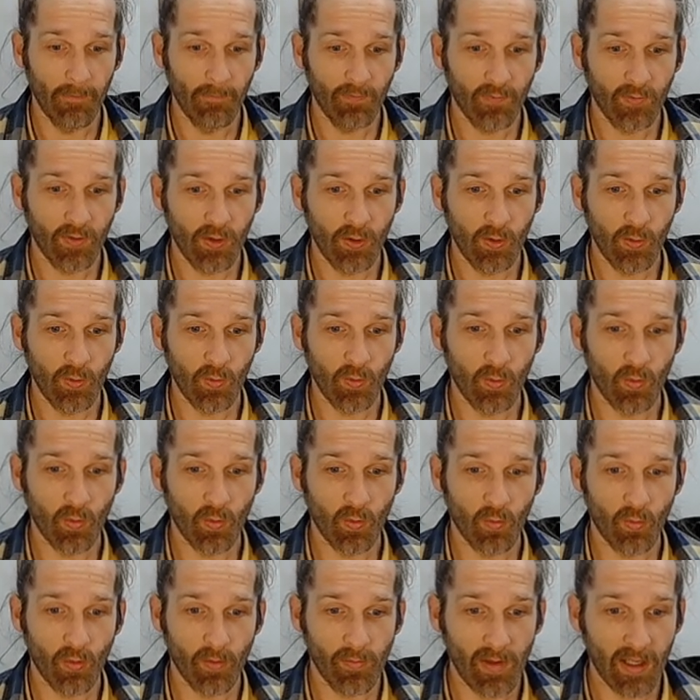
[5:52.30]
you
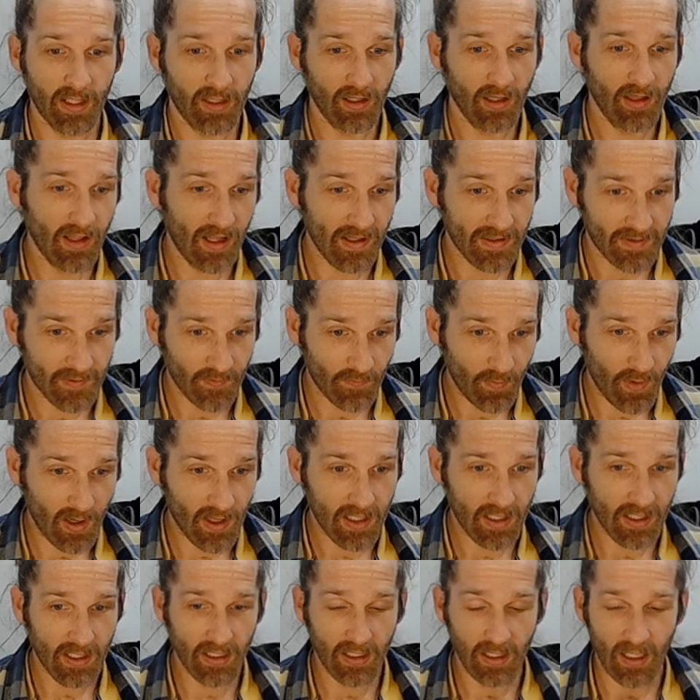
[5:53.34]
were making lots of
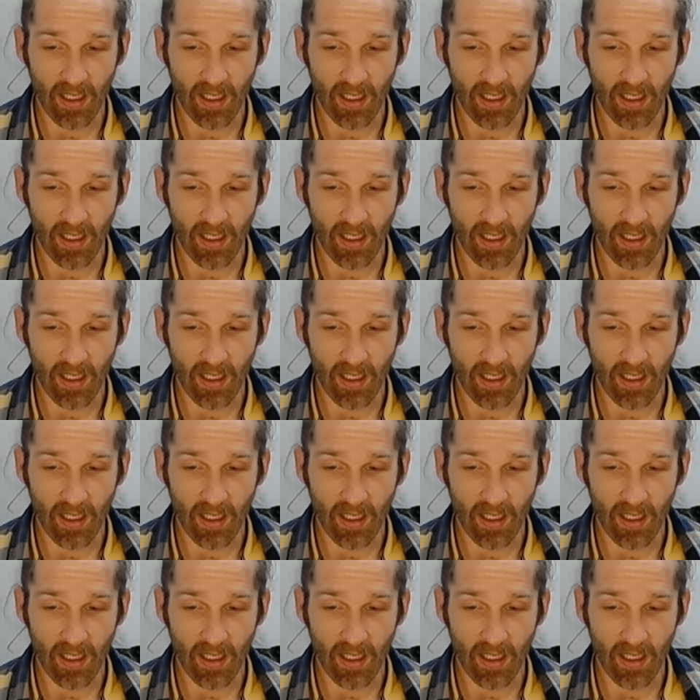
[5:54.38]
money